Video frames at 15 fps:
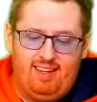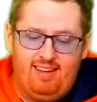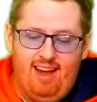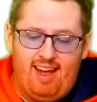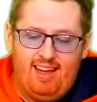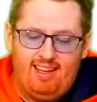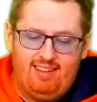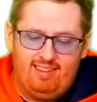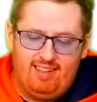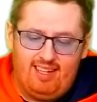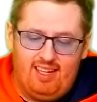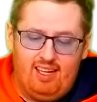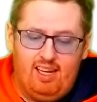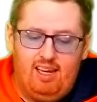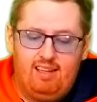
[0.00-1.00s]
Knights,
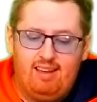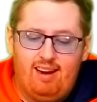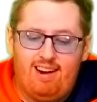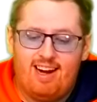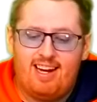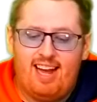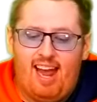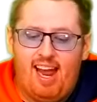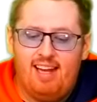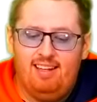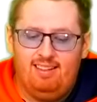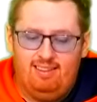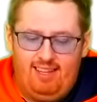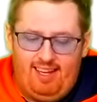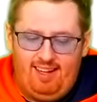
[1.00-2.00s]
Derek
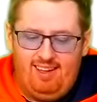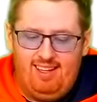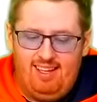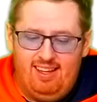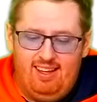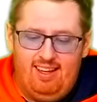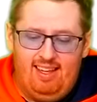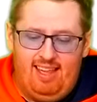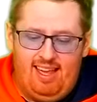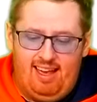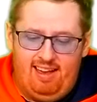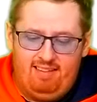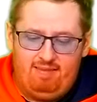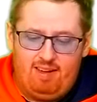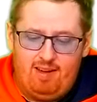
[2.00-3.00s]
Engelland
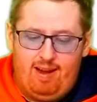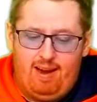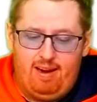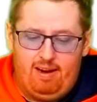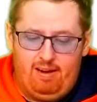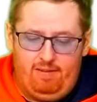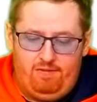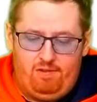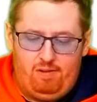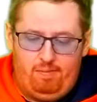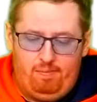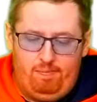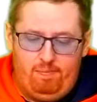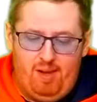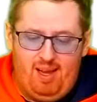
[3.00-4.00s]
has retired from
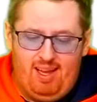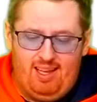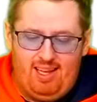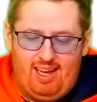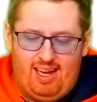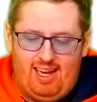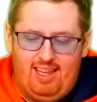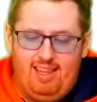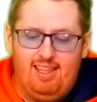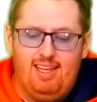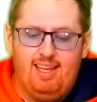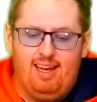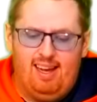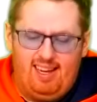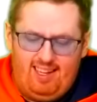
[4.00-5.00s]
being on the
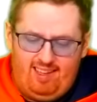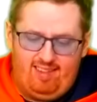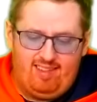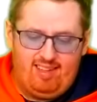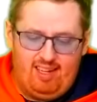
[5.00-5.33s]
ice.